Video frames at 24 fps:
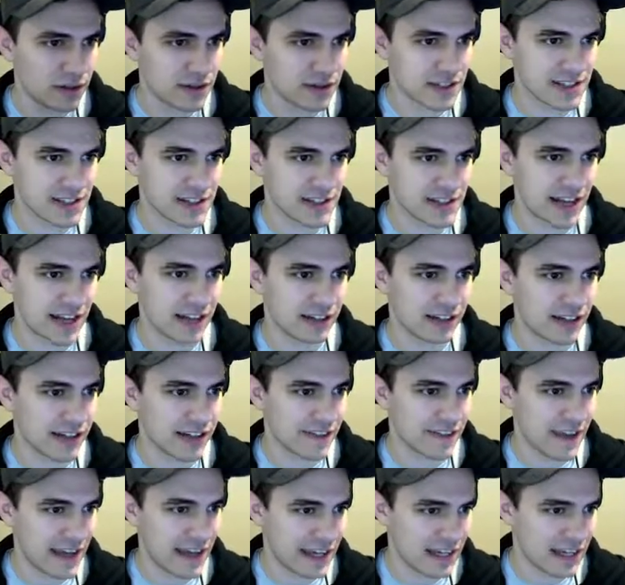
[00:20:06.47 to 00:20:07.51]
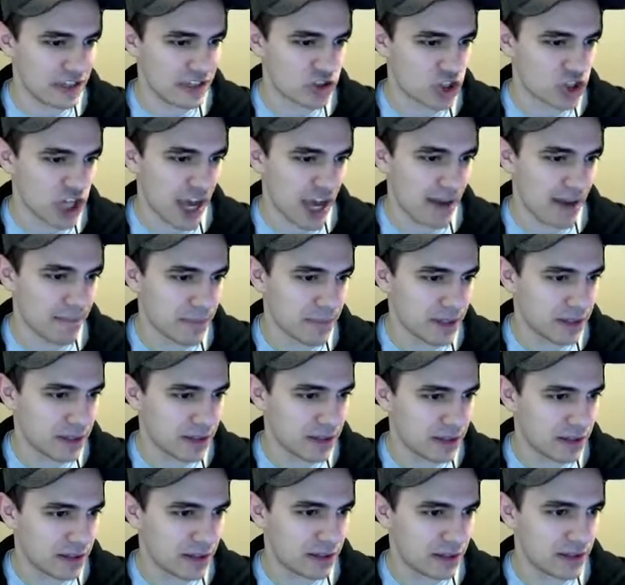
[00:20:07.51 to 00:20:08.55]
This is kind of like the hidden gem.
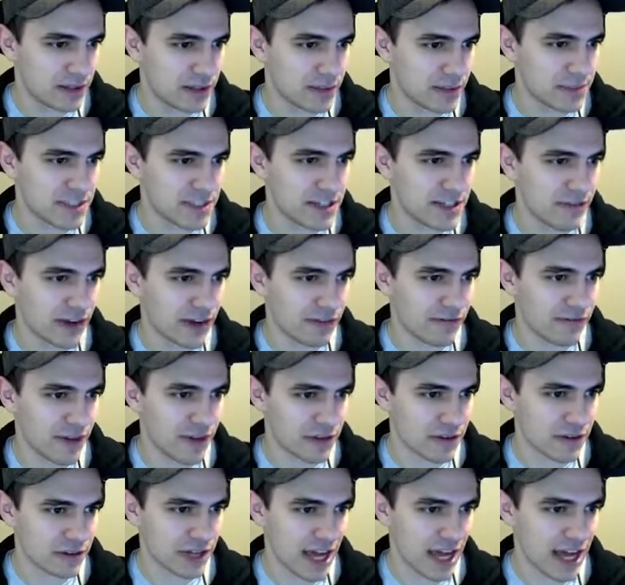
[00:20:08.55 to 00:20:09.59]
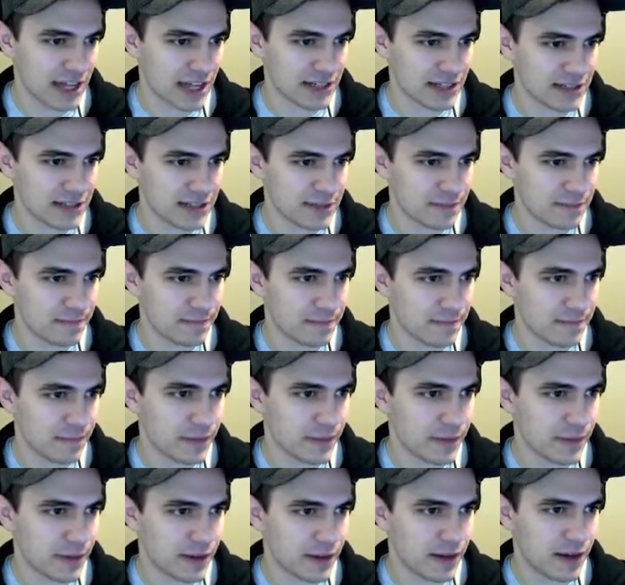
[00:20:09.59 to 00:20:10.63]
Let me see if I can find their docs.
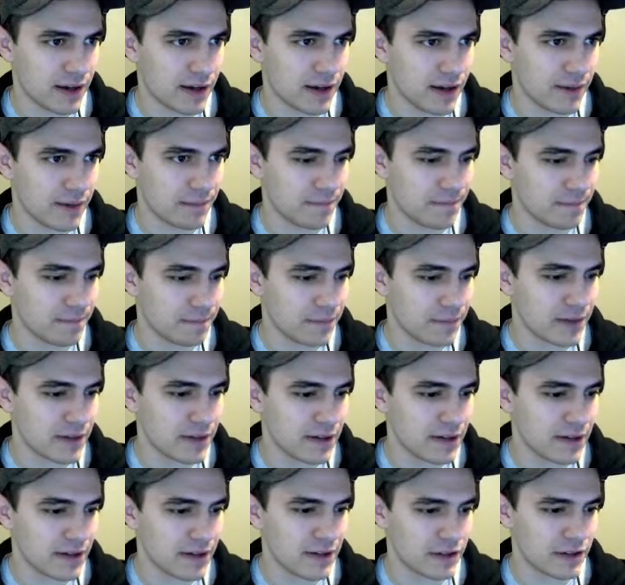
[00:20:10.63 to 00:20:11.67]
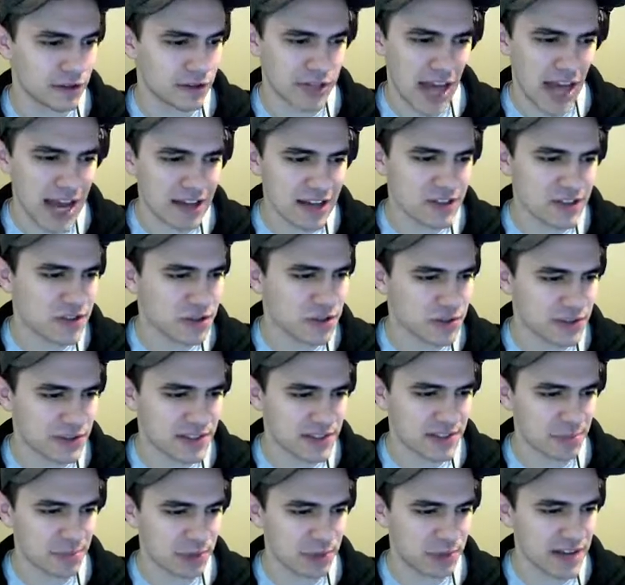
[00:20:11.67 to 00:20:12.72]
Their docs are
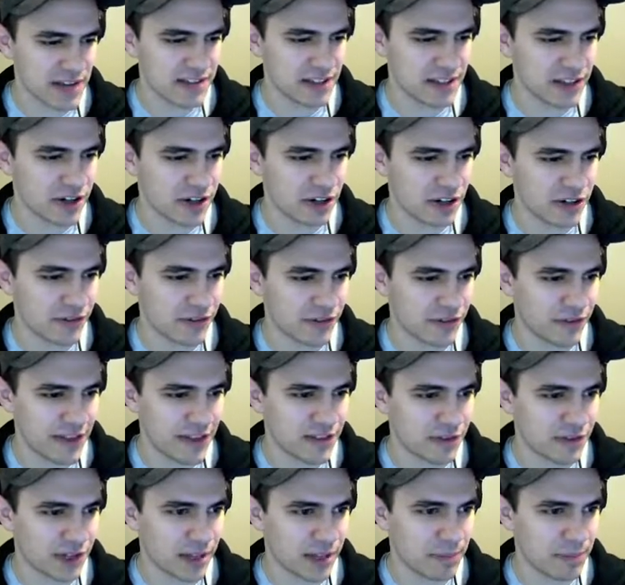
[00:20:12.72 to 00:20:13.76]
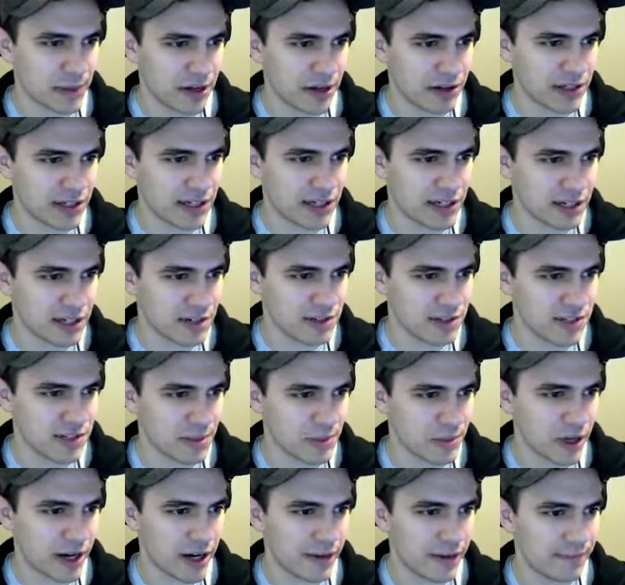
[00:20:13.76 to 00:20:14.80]
surprisingly hard to find. They're like buried in here
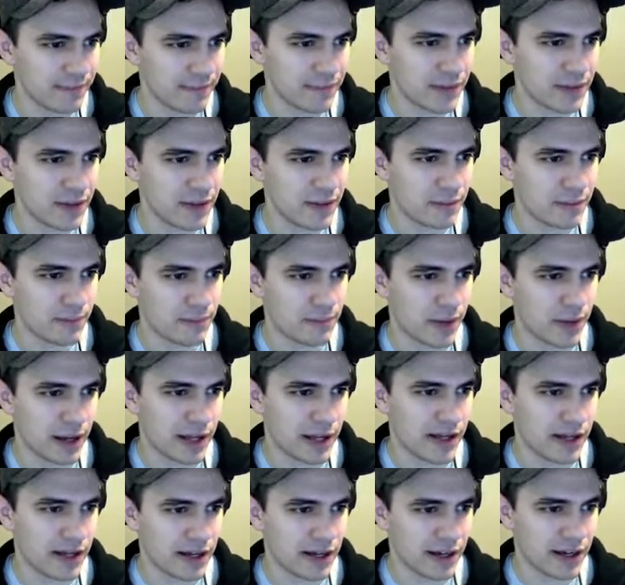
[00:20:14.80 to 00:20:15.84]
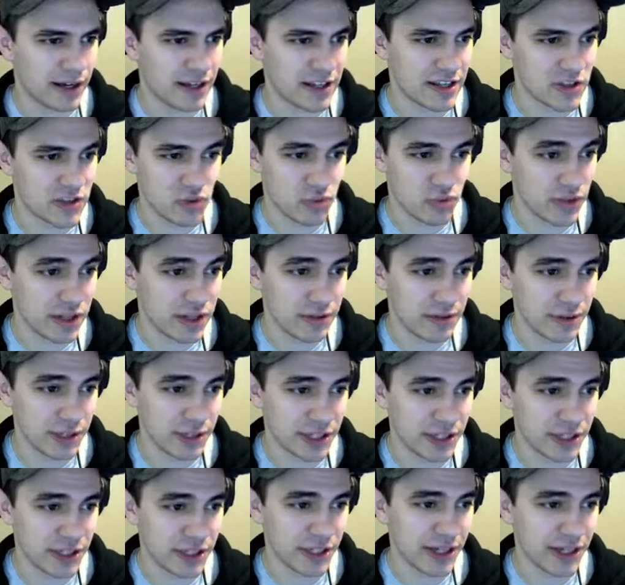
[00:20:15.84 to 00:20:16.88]
somewhere, but it's really, really
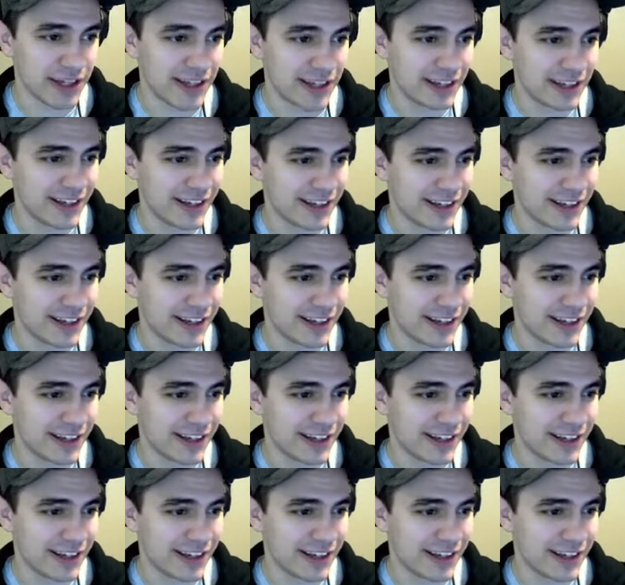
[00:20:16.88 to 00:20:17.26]
good.